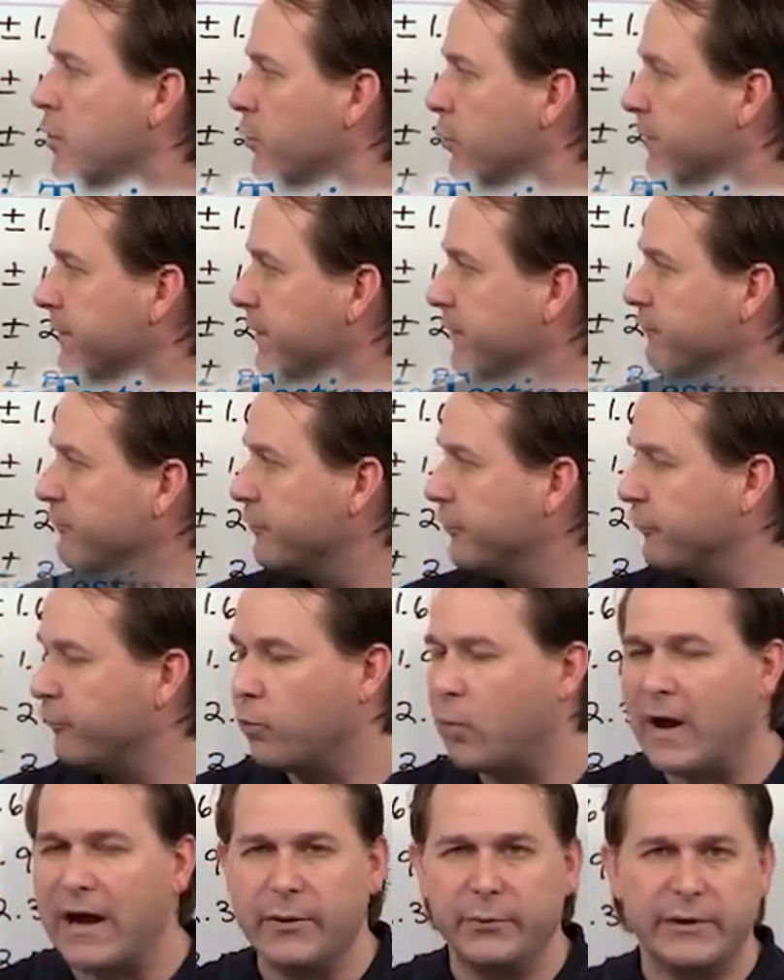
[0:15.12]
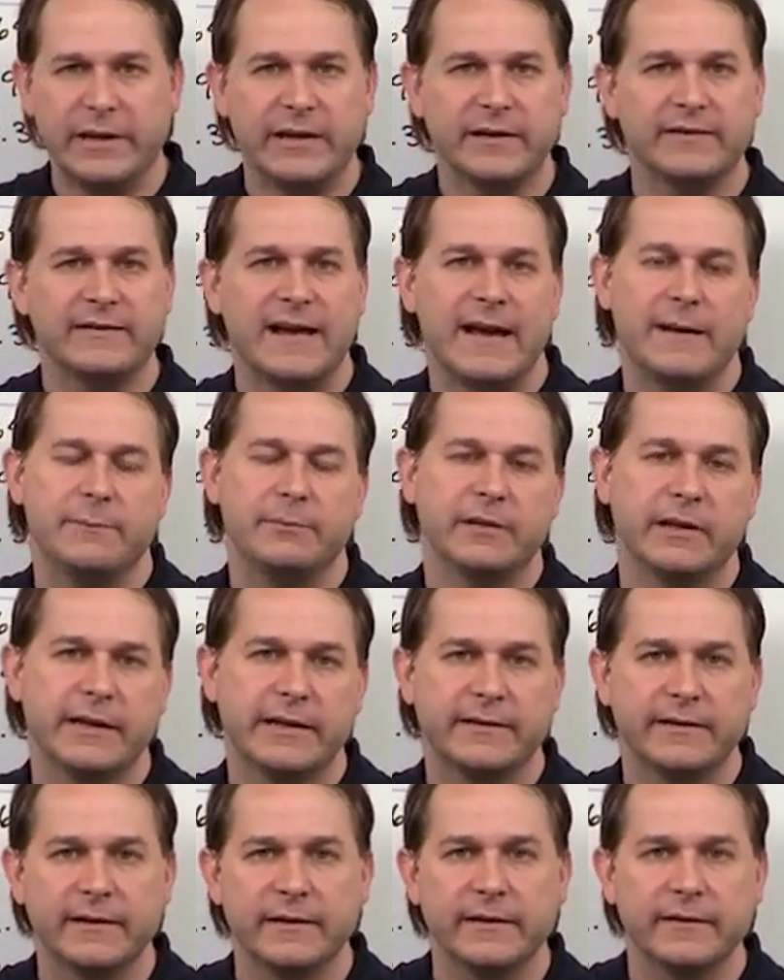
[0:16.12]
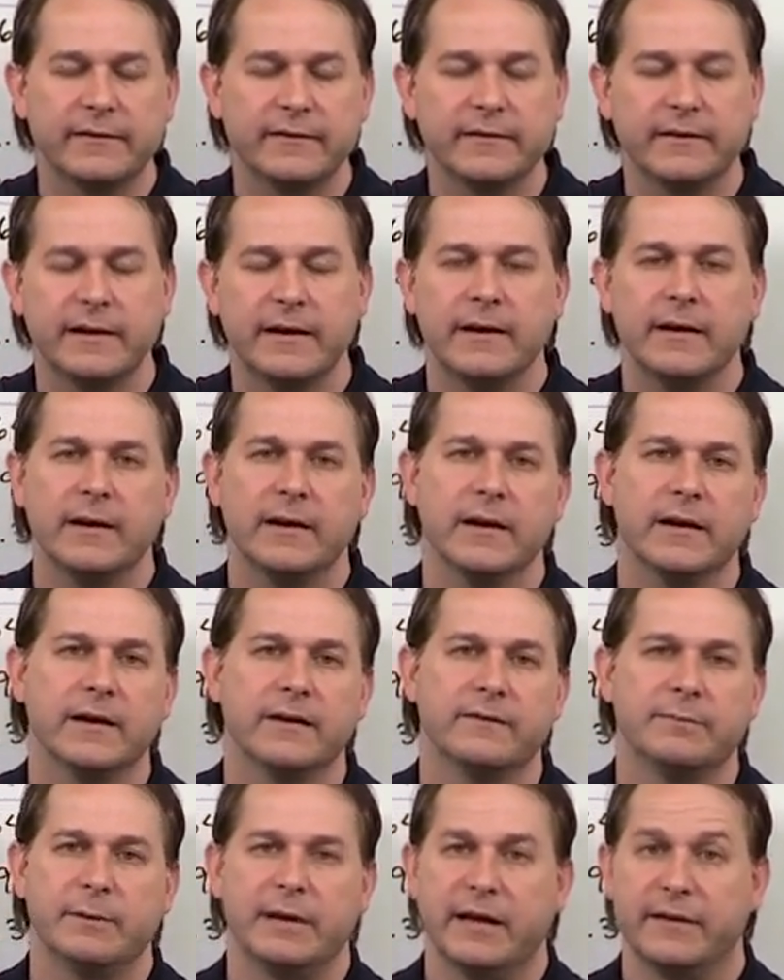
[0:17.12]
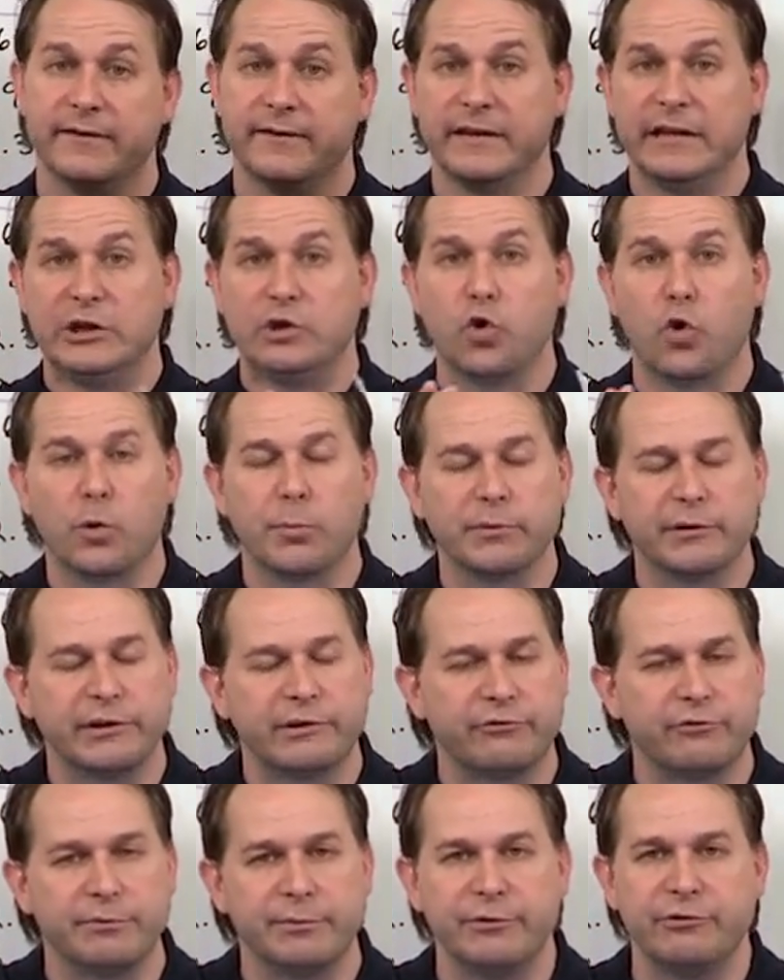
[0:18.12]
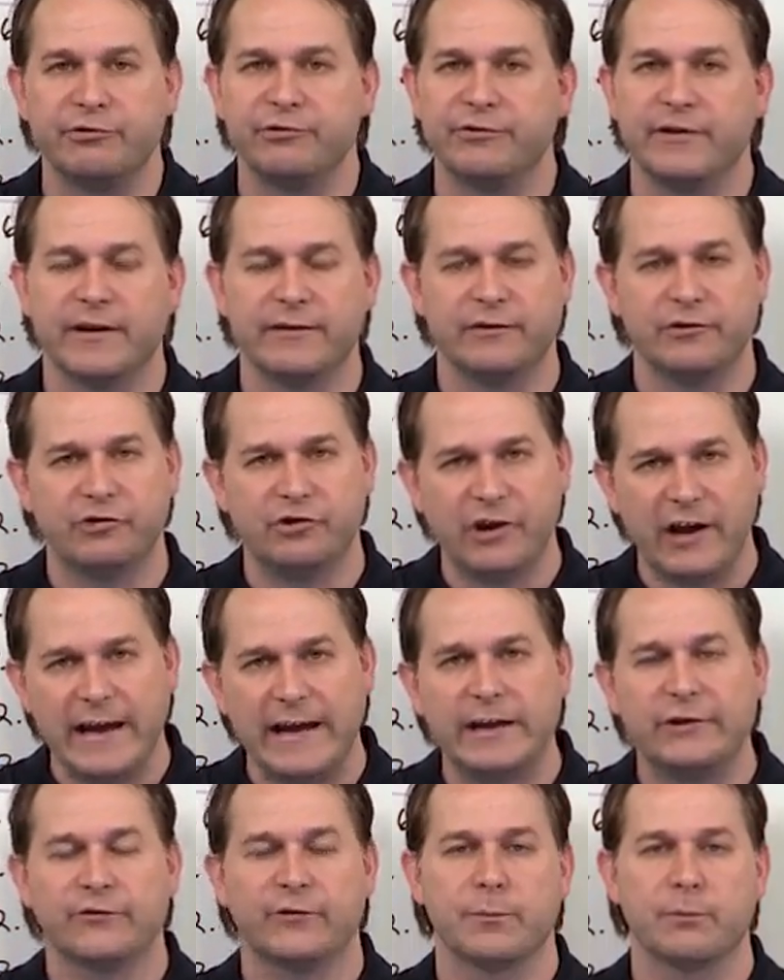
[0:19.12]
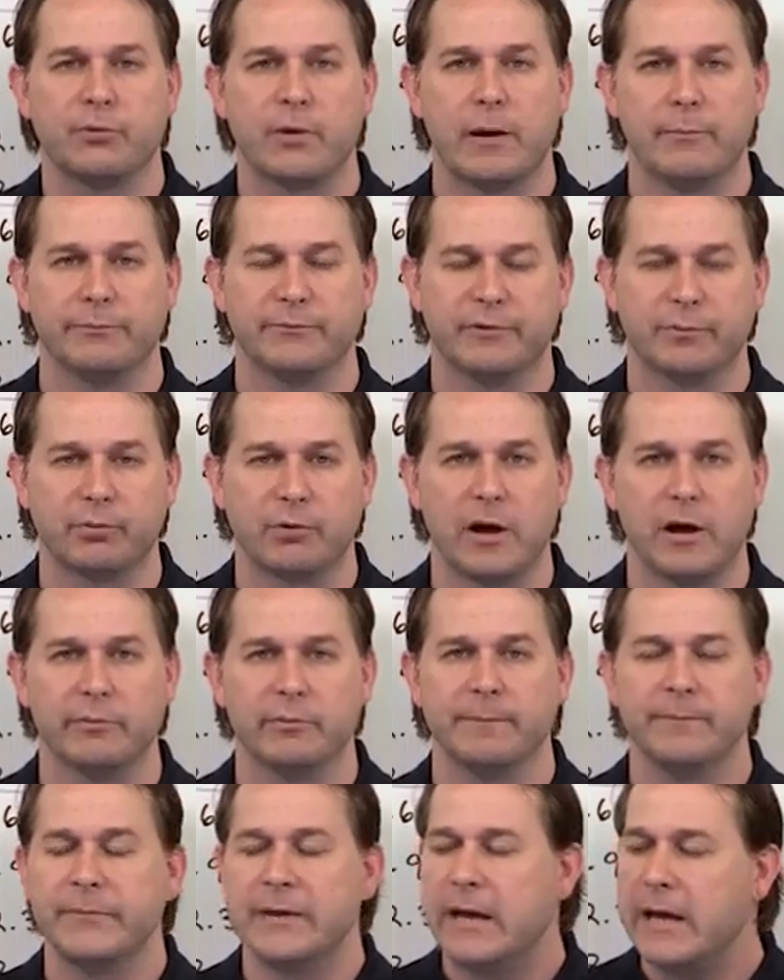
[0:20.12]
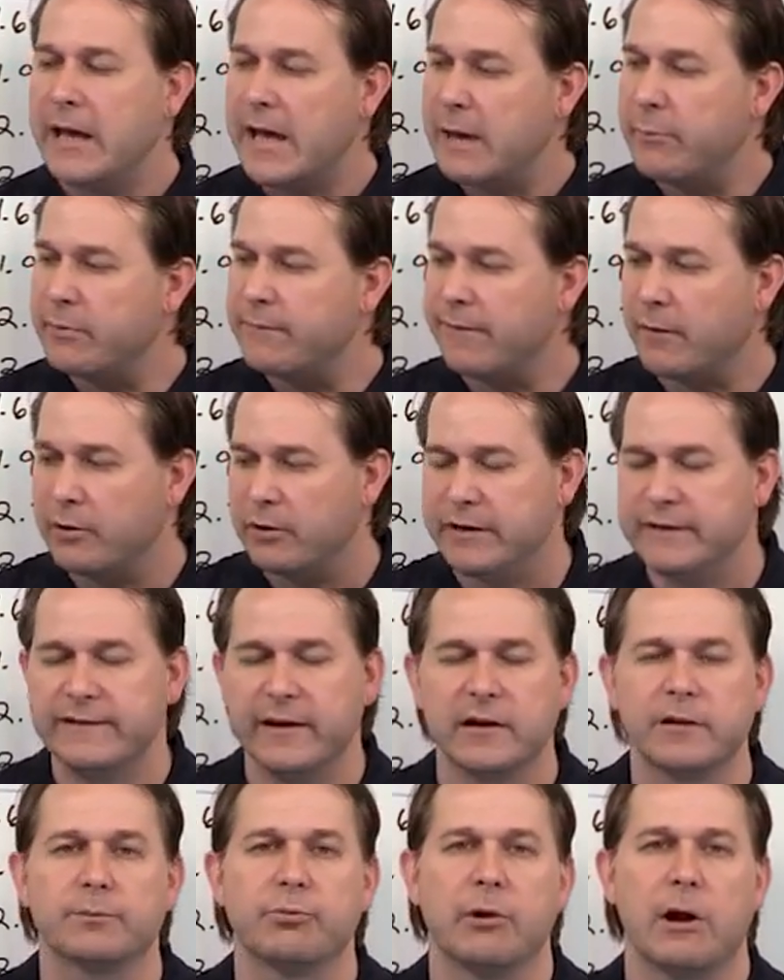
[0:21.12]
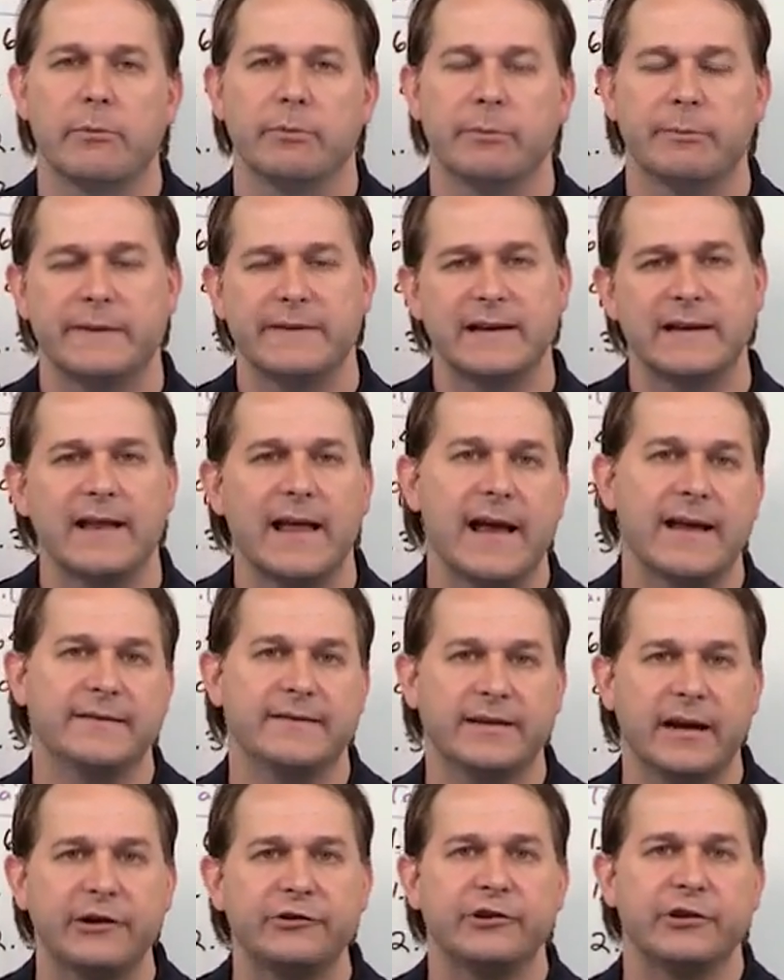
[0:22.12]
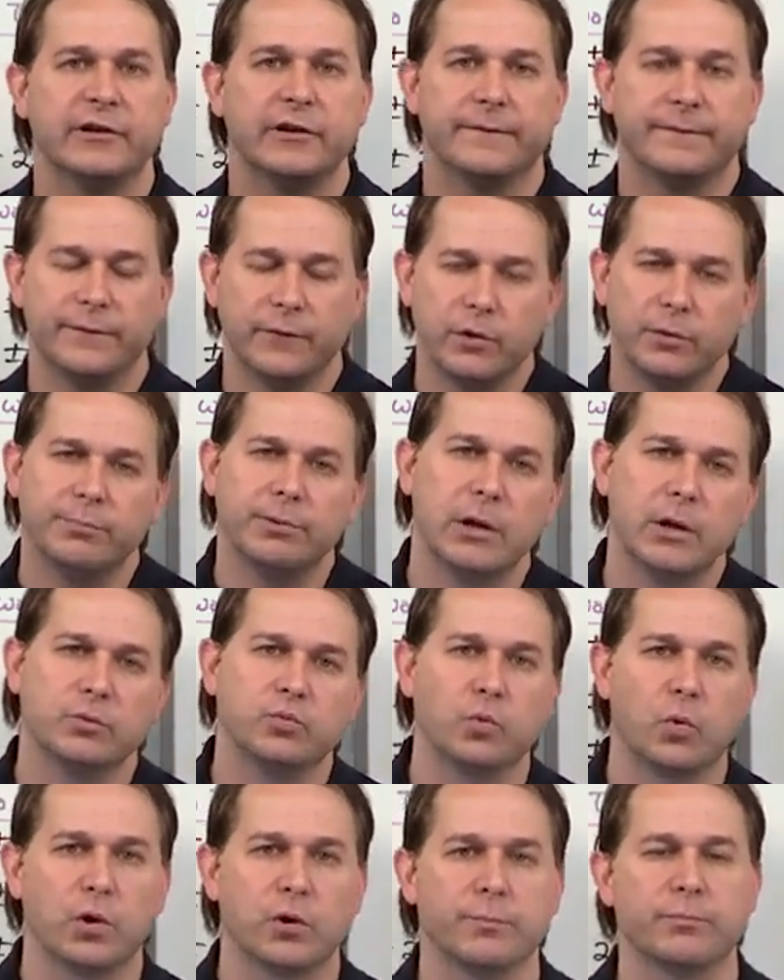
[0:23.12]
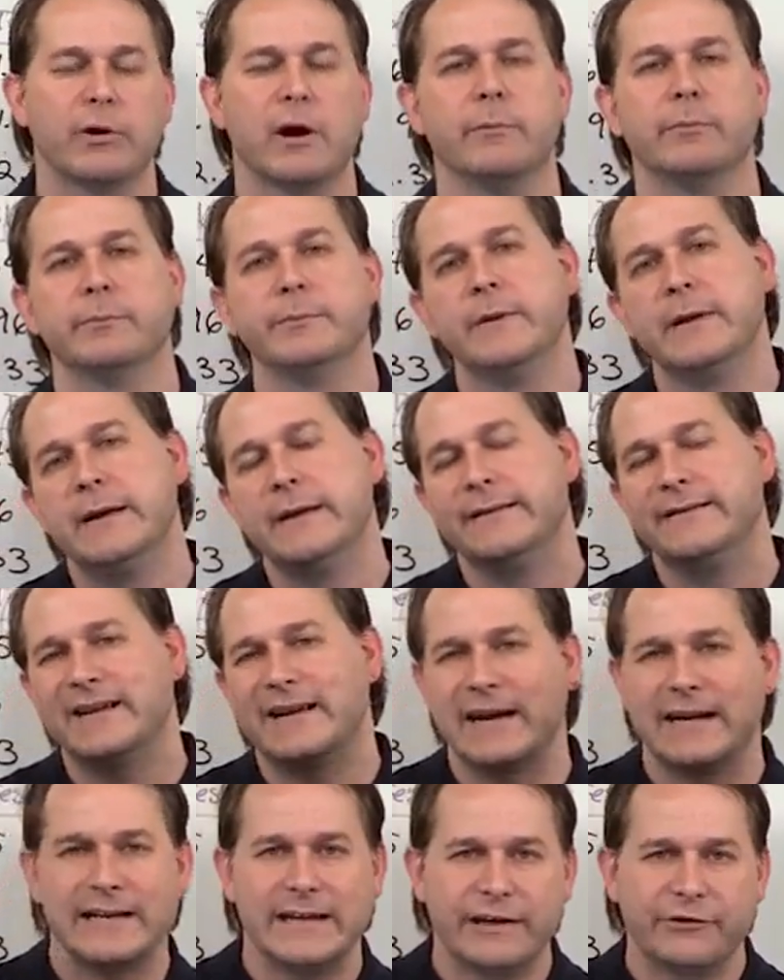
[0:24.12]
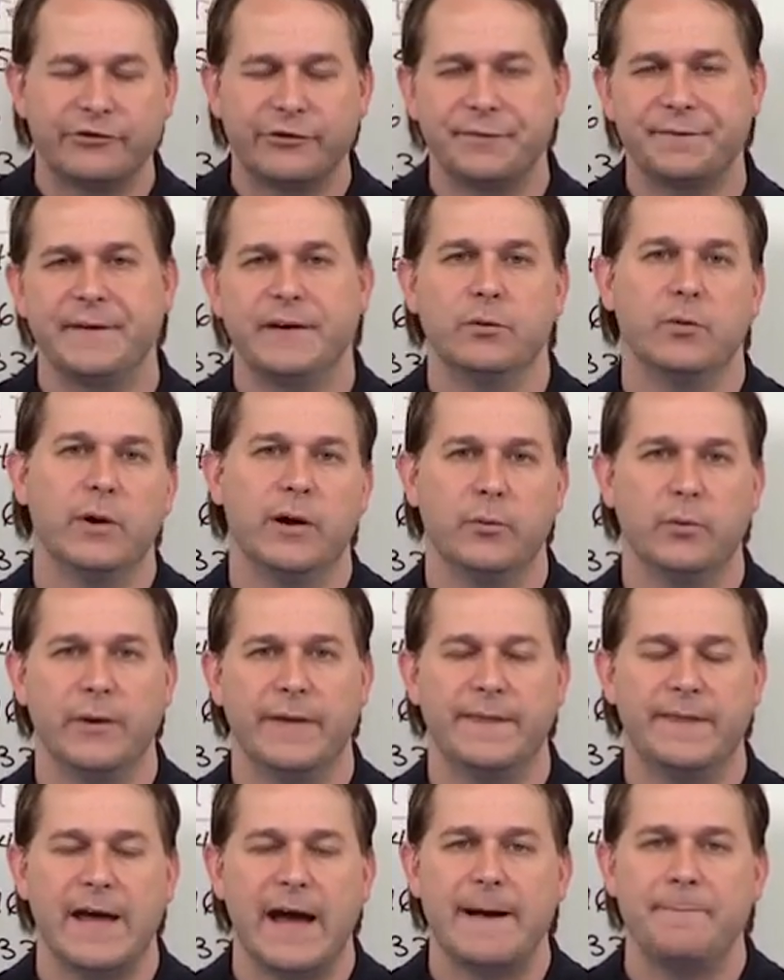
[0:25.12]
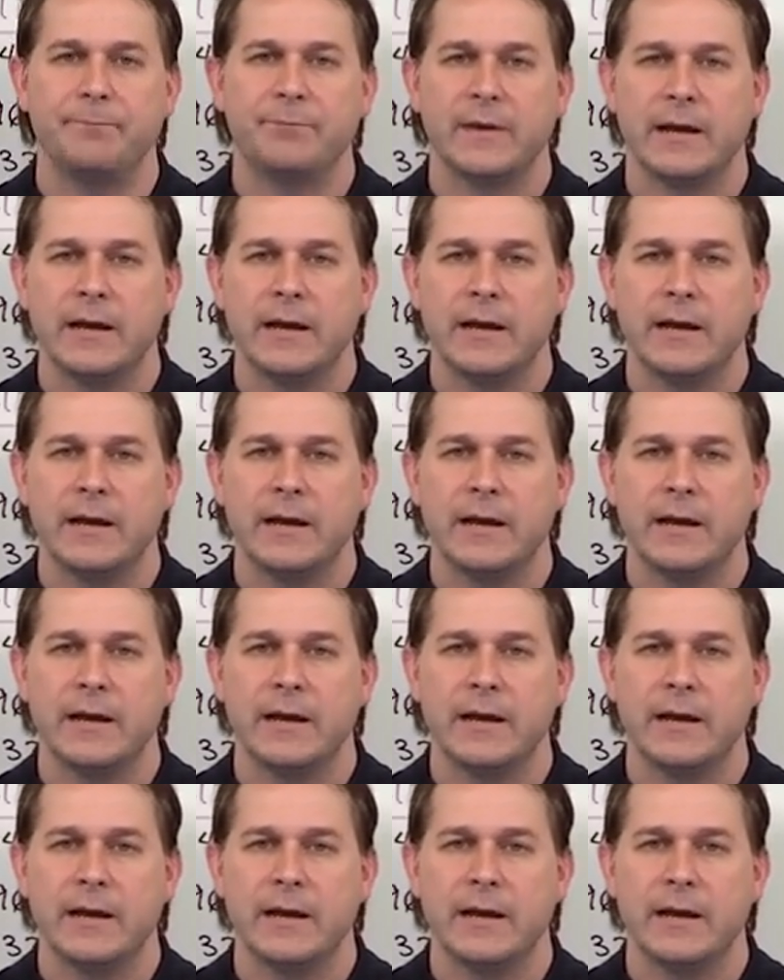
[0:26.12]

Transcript: We've introduced why we can tabulate this. Uh, it's because the normal distribution doesn't change from problem to problem. And we've already done a problem in the last section, a full-blown word problem to kind of get your feet wet with that.